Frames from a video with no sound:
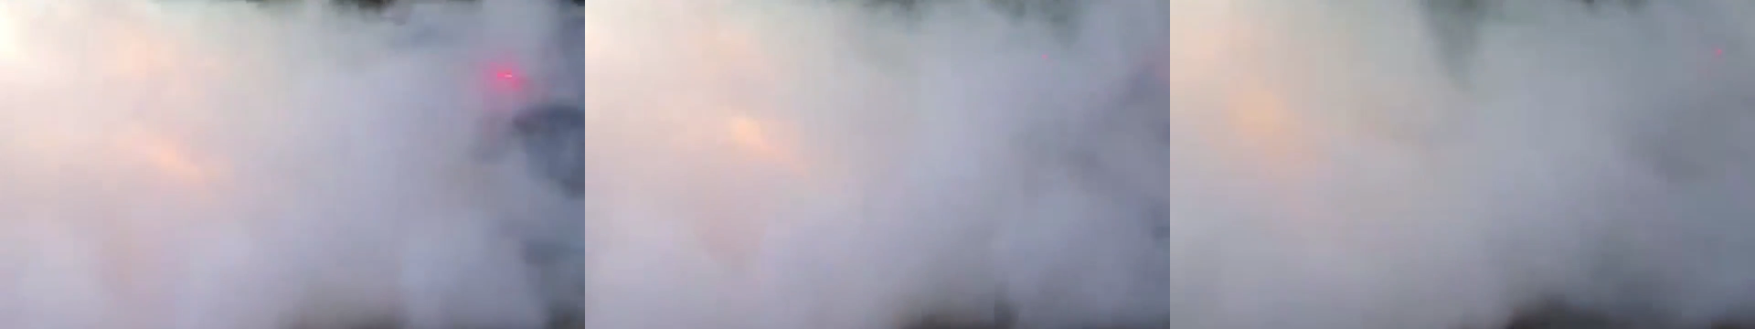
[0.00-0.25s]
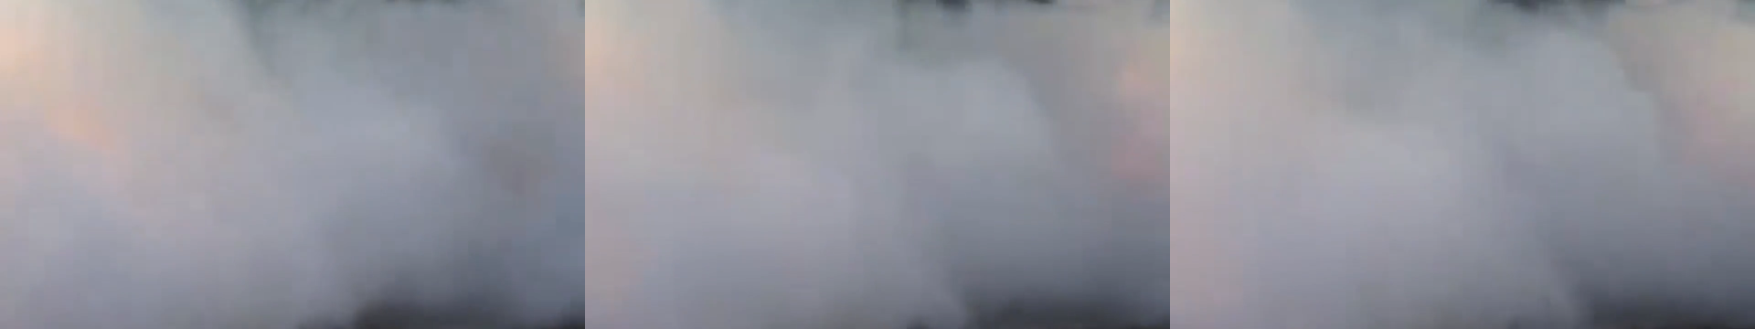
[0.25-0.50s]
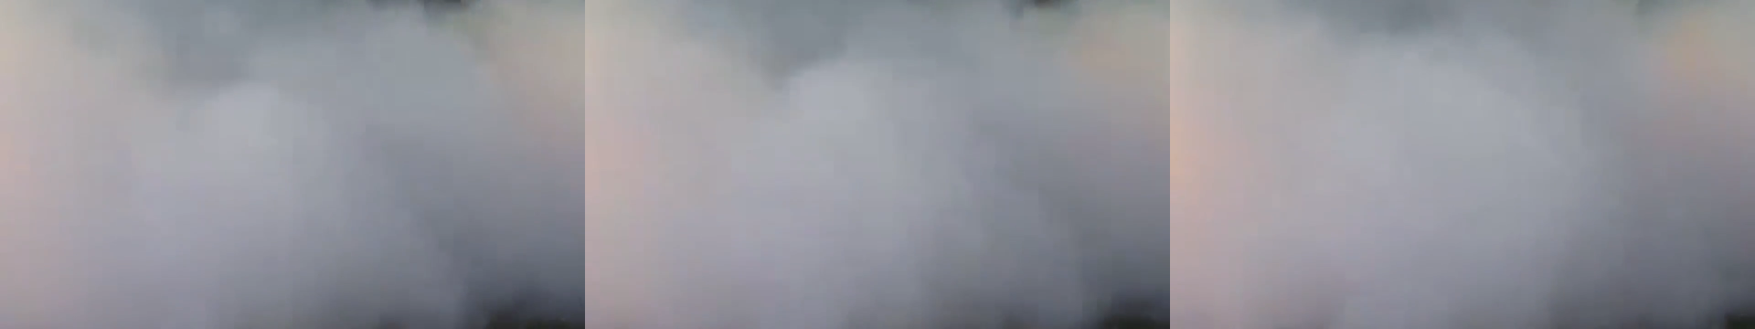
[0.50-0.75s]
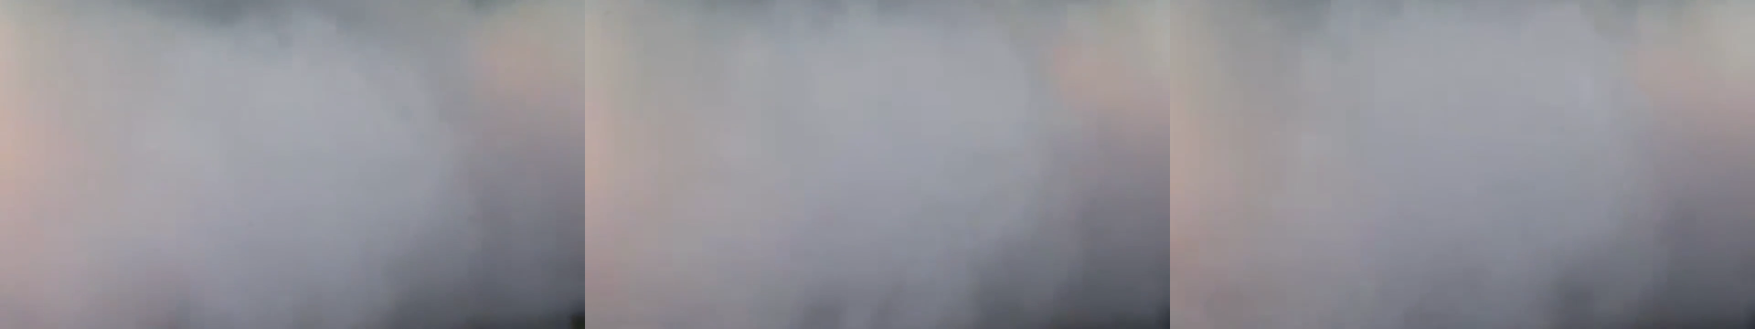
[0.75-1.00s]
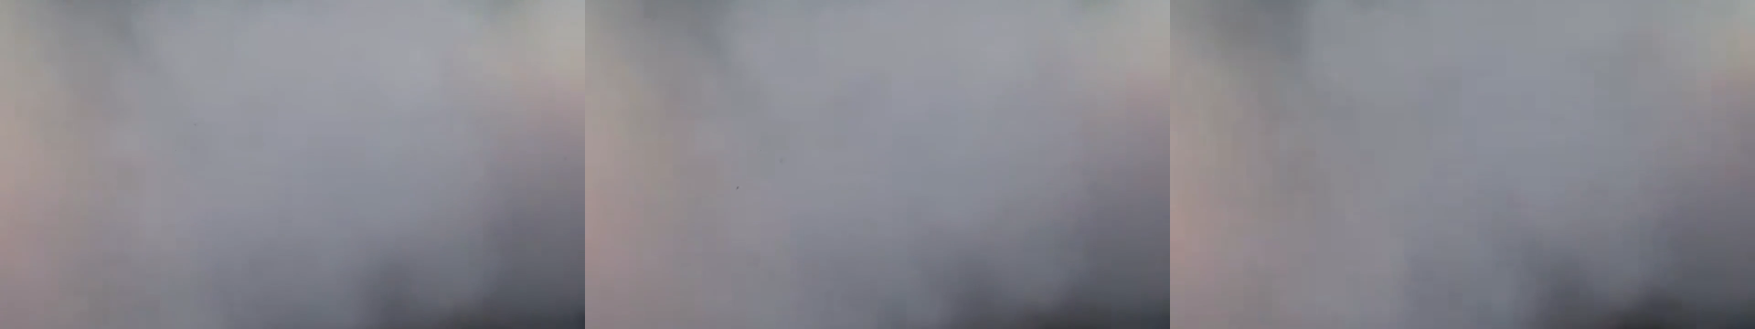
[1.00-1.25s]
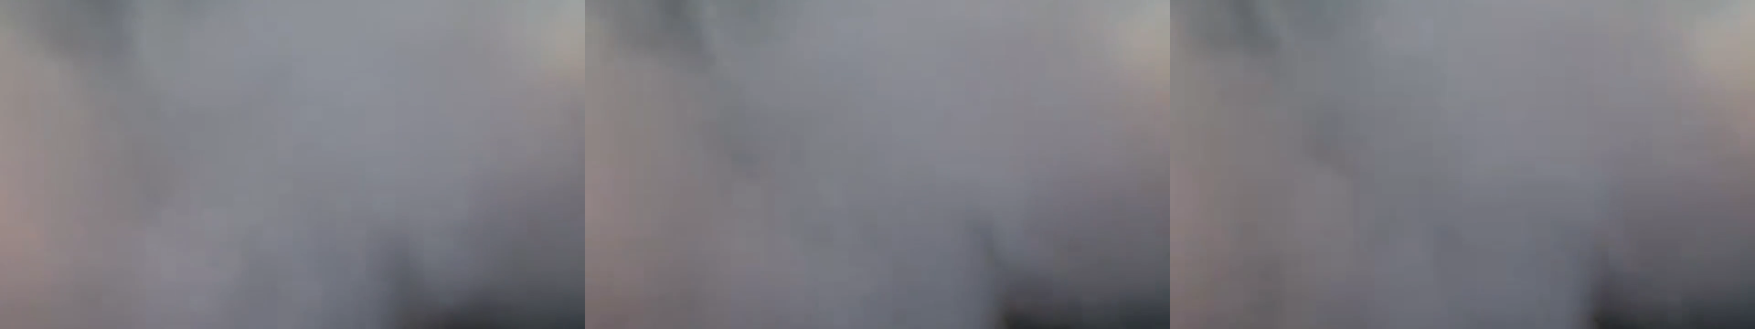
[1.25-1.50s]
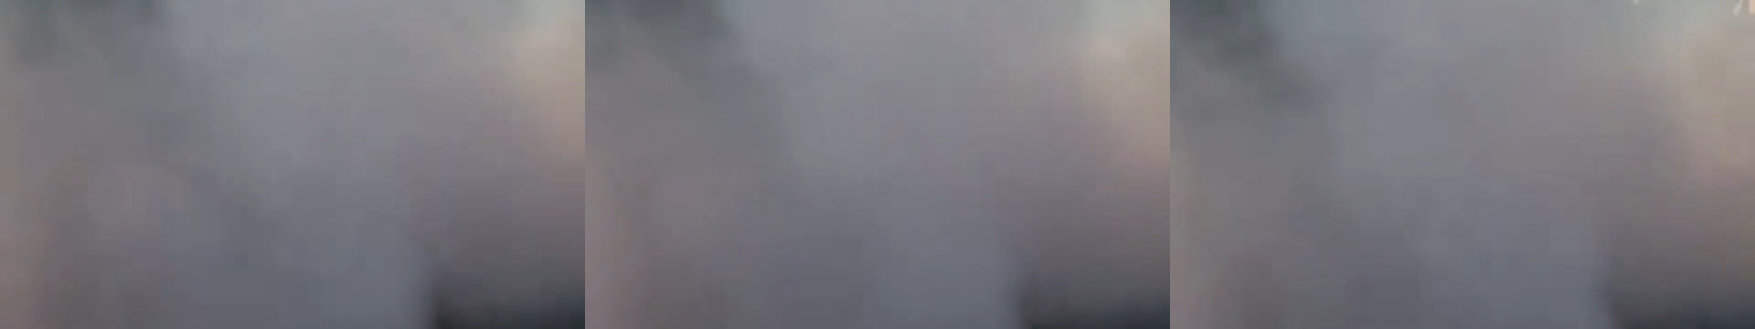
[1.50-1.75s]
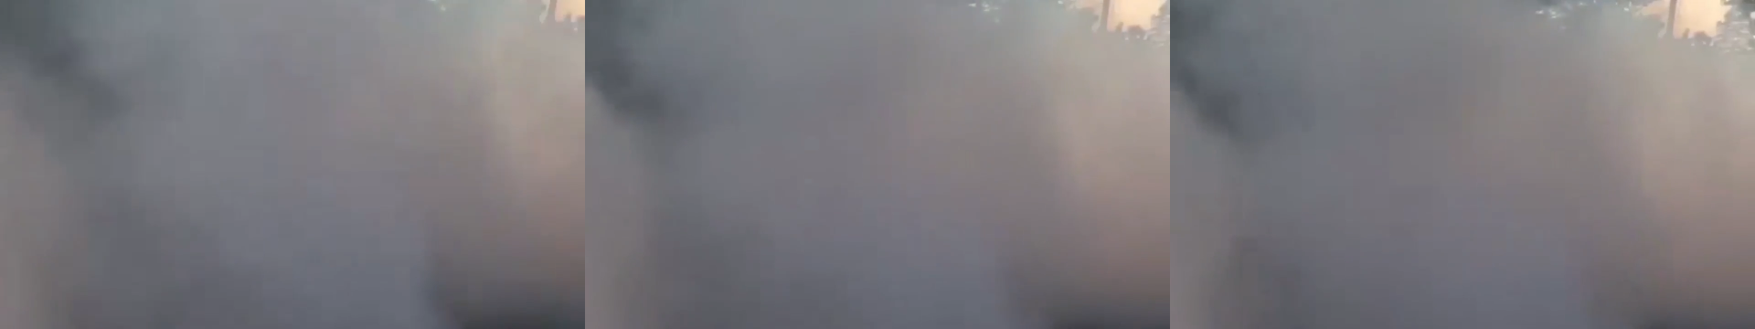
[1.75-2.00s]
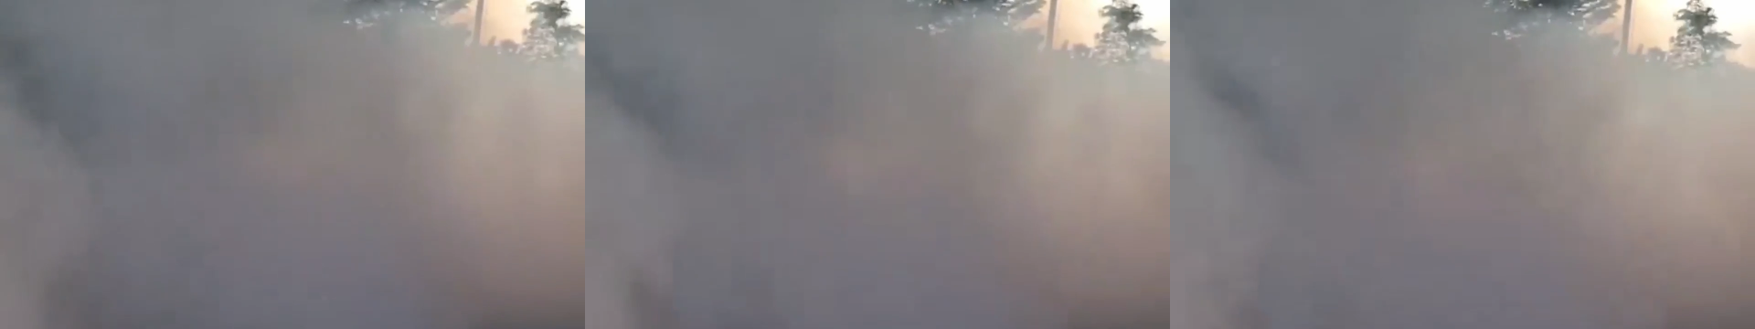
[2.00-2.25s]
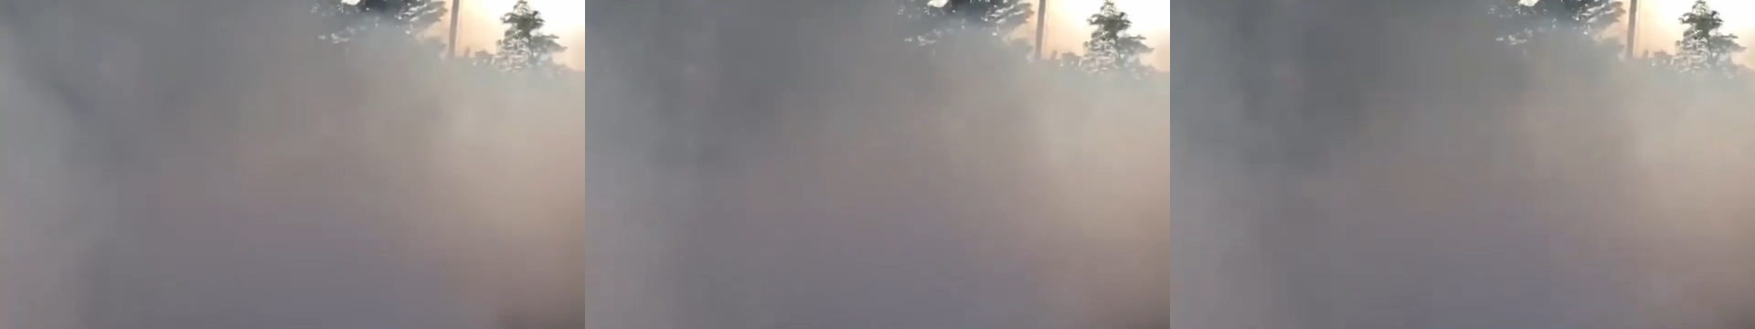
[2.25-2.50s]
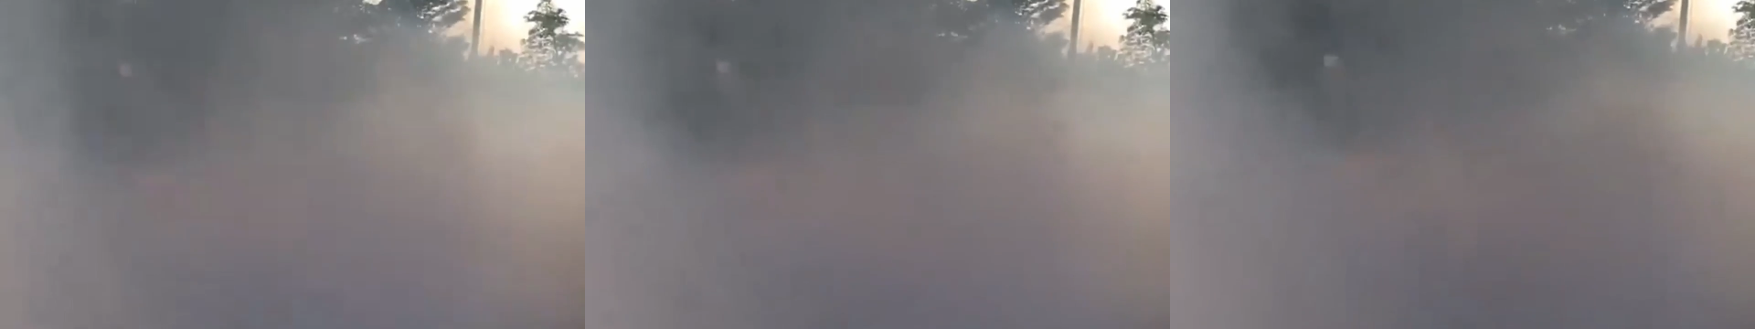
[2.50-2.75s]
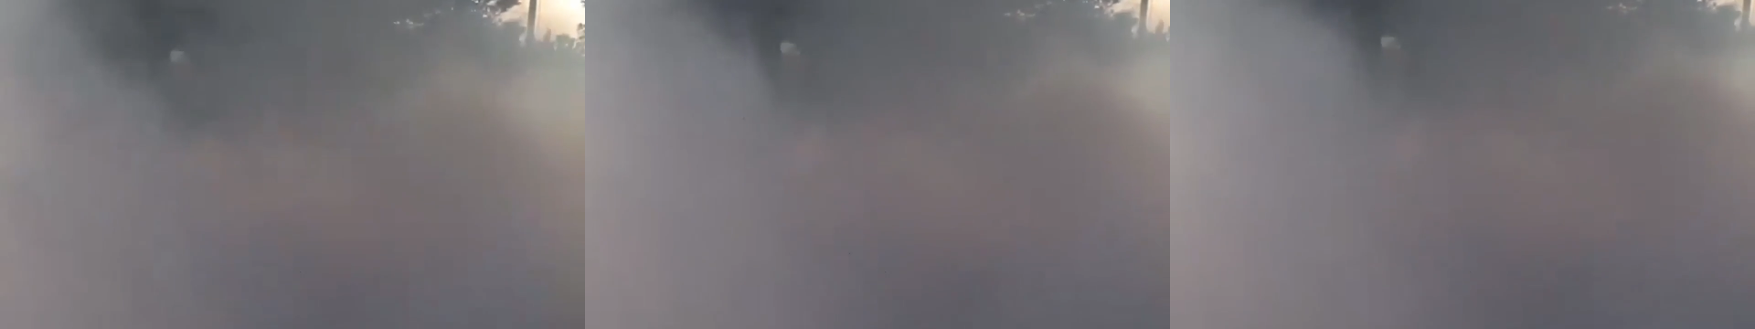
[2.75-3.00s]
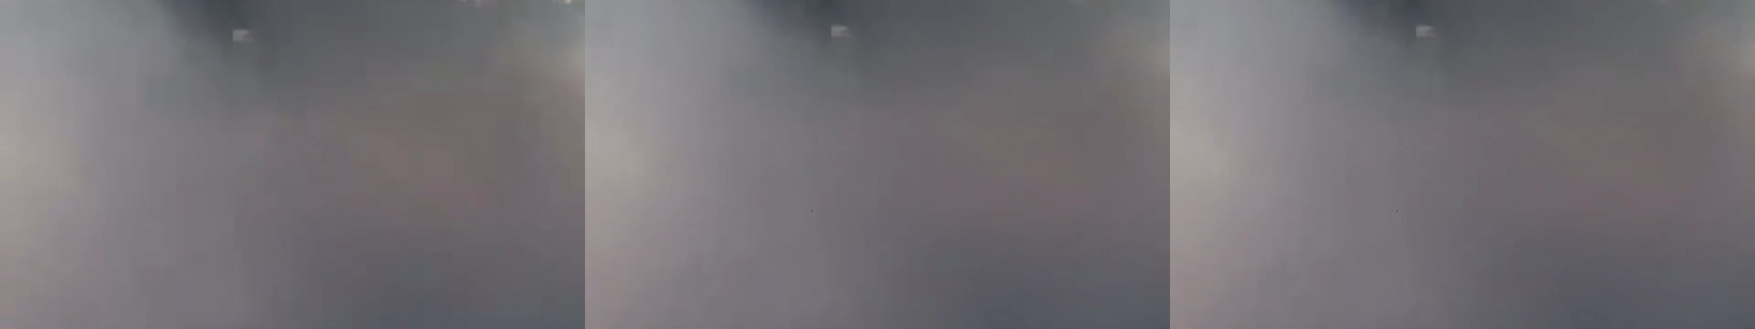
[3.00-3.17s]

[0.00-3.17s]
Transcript: Nobody's mouth can be seen.